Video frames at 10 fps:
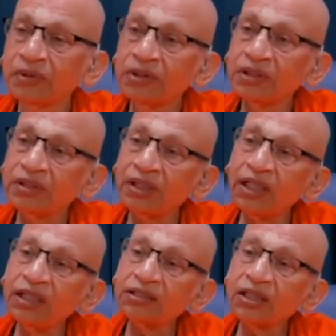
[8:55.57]
the
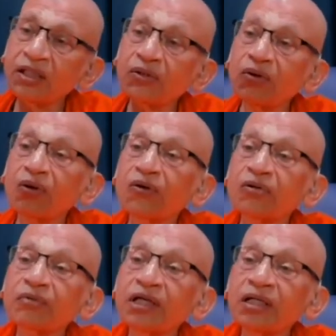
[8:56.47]
rights are
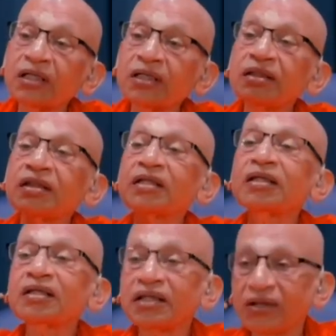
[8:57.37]
automatically
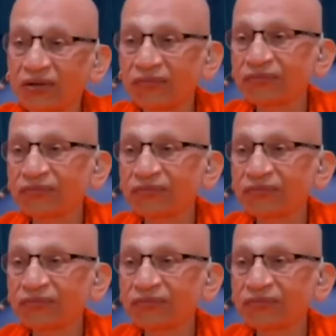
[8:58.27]
taken care of.